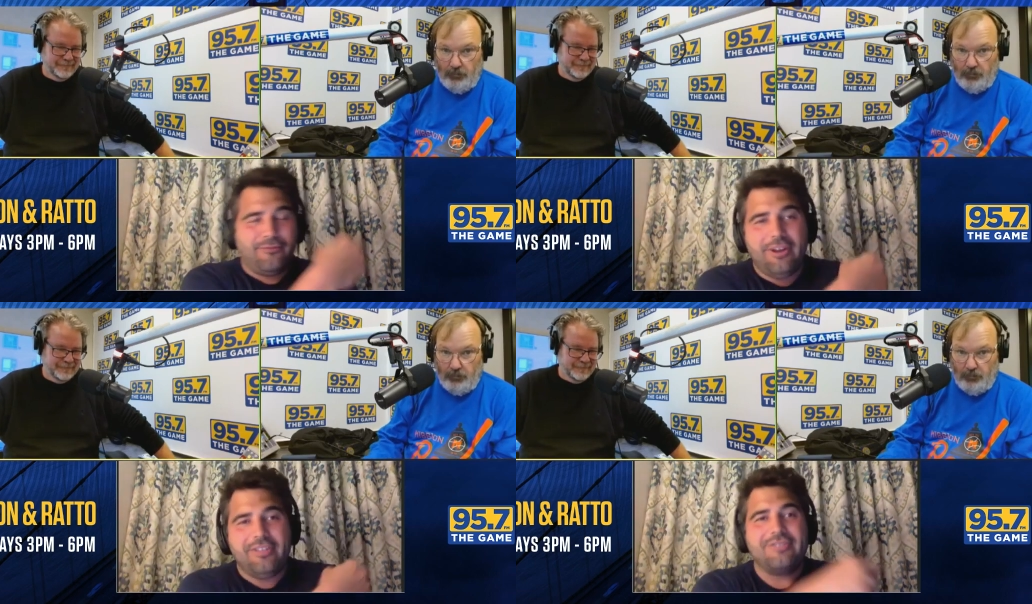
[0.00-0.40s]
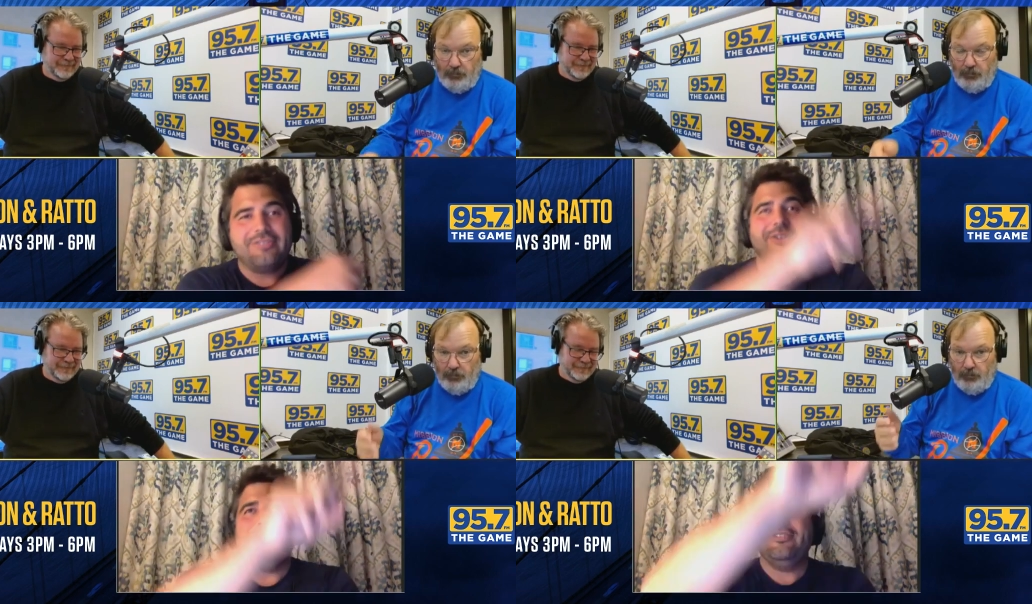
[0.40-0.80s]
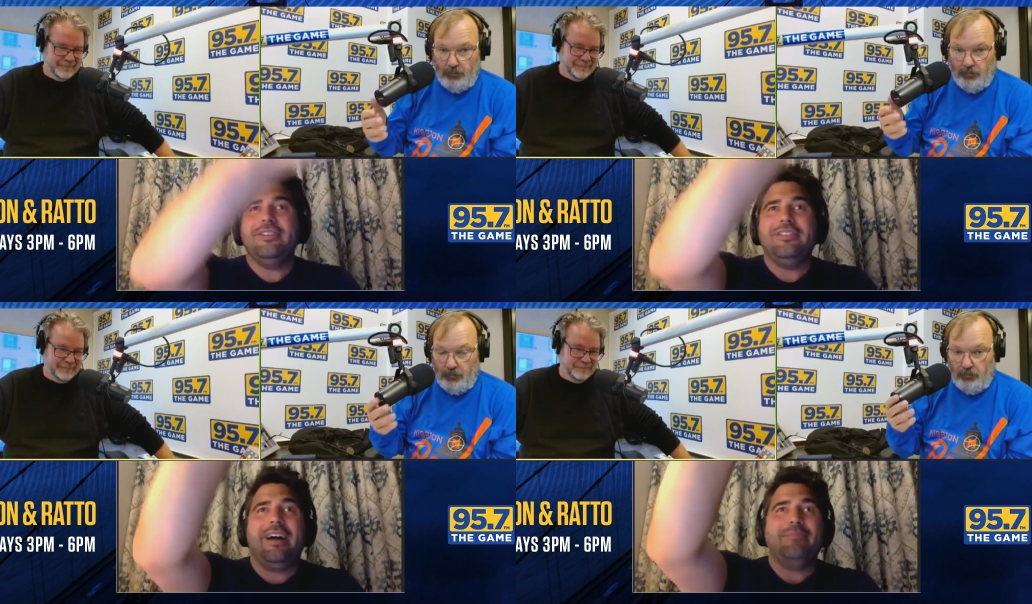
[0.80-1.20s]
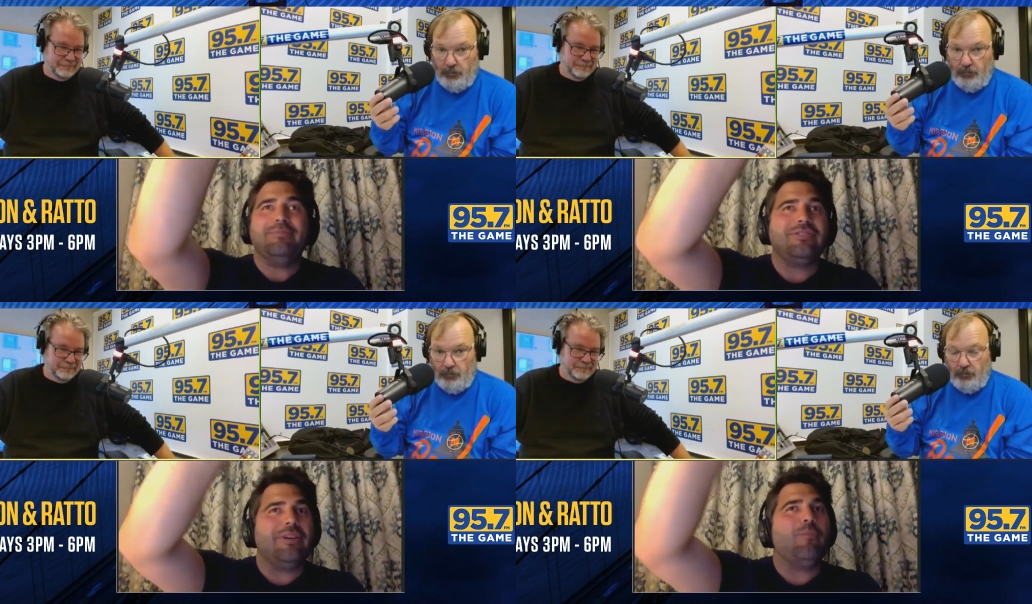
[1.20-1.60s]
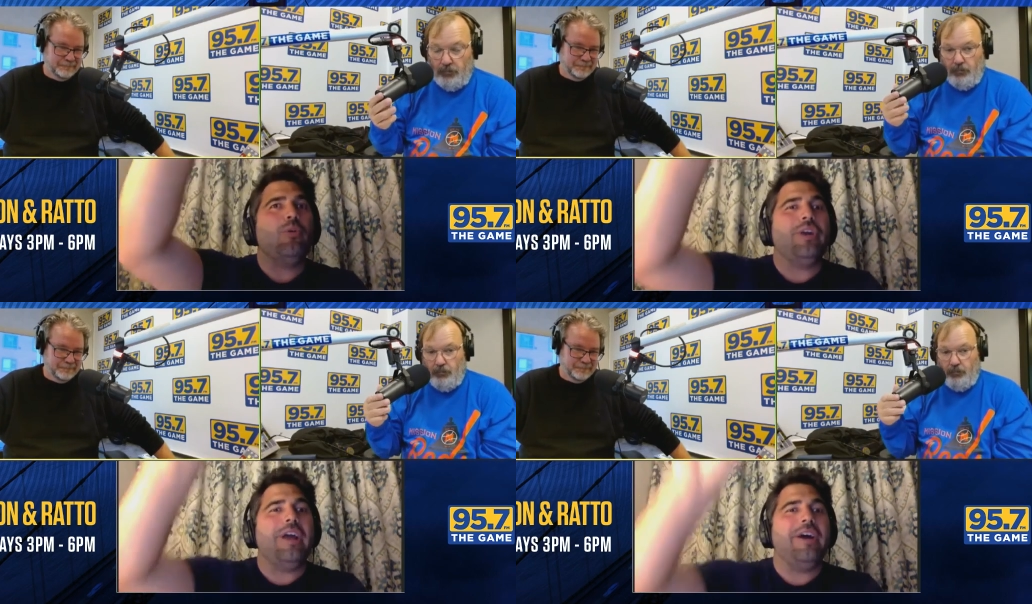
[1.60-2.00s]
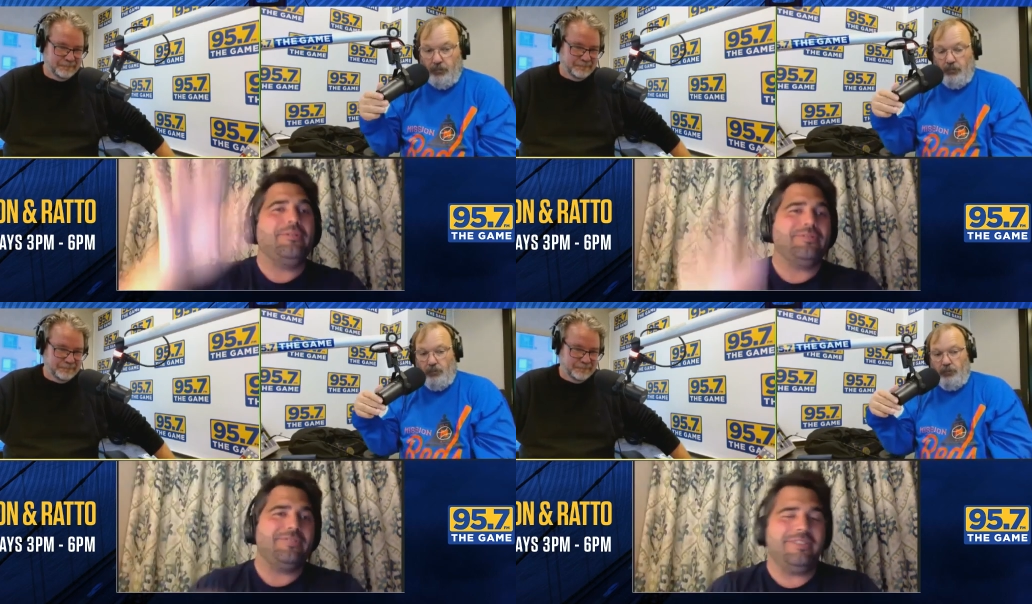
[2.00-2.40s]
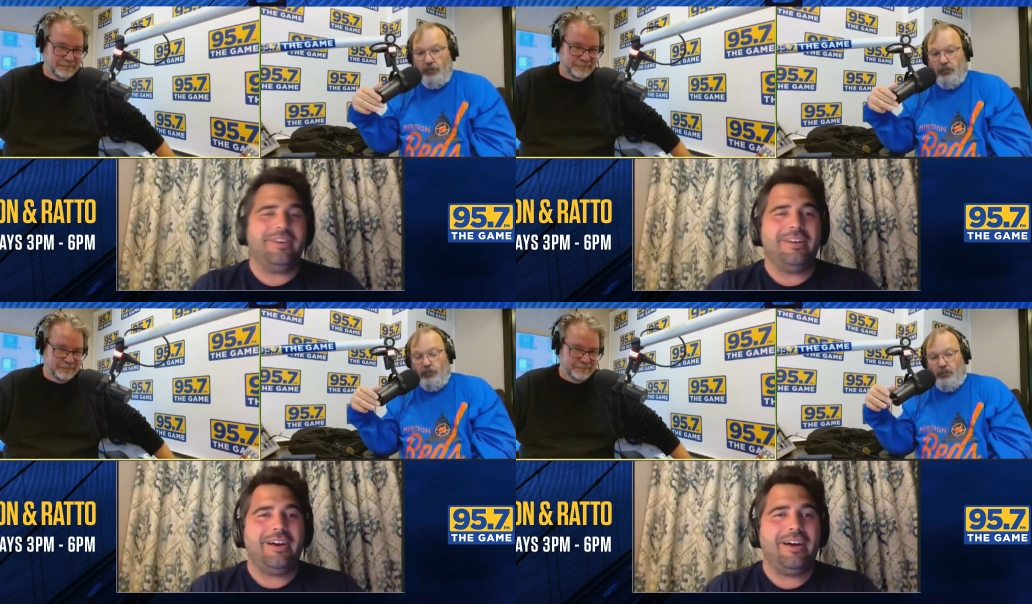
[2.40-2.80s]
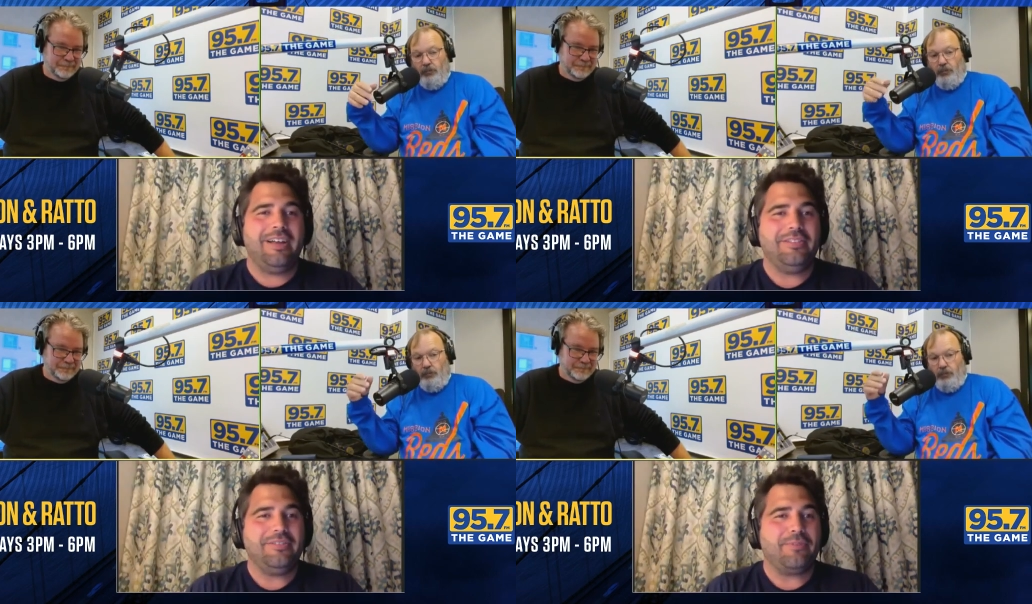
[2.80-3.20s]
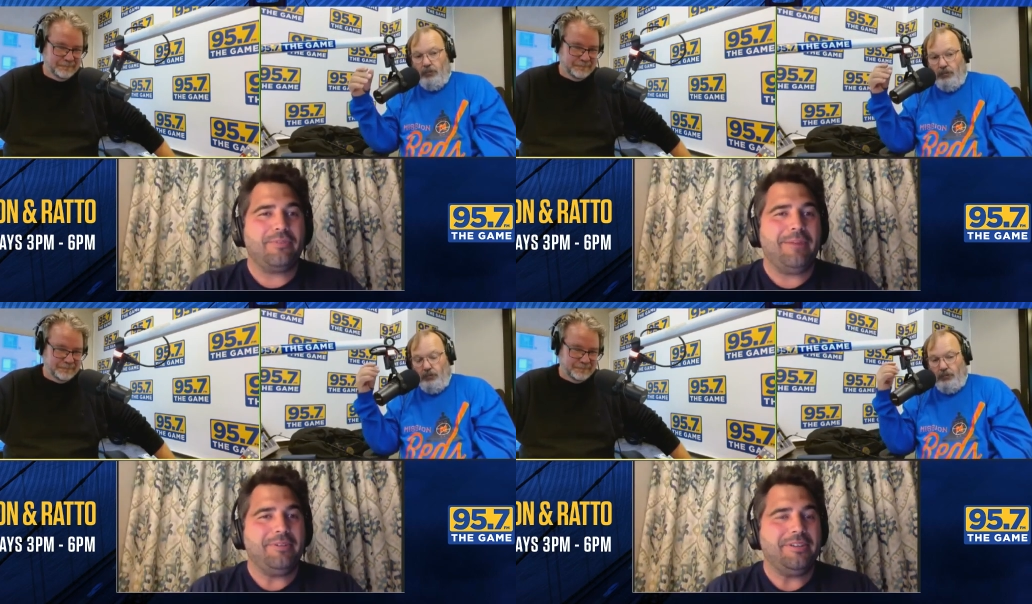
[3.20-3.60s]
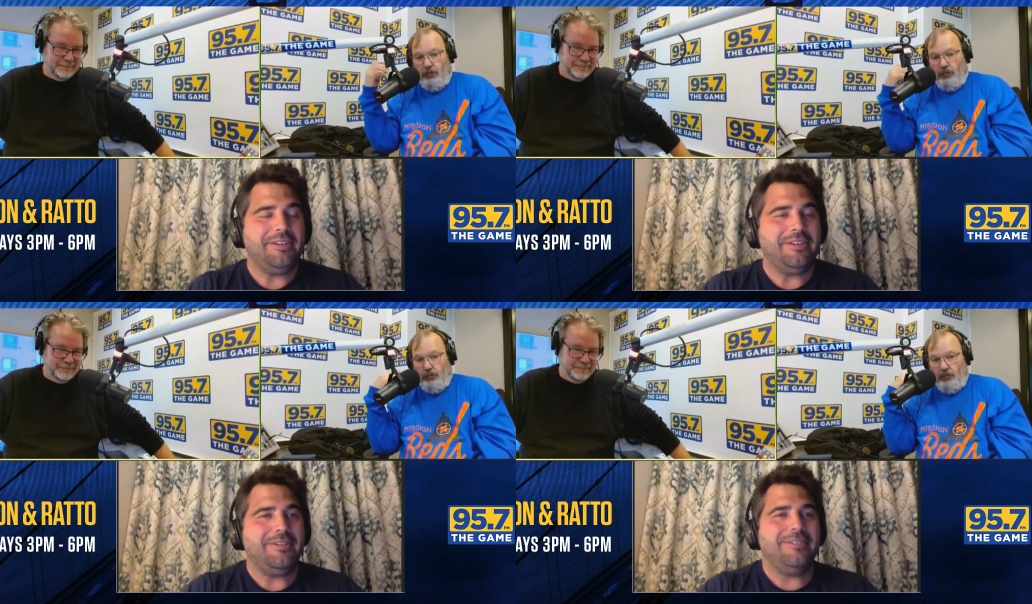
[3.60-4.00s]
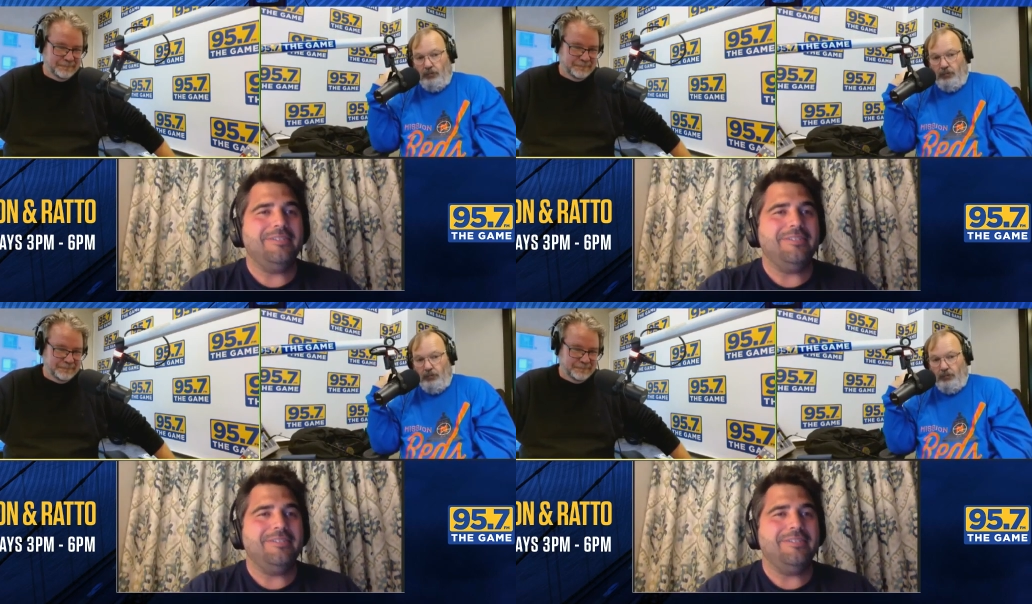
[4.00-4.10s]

Speaker 1: in front of this curtain and I'm somewhere else uh, on this property.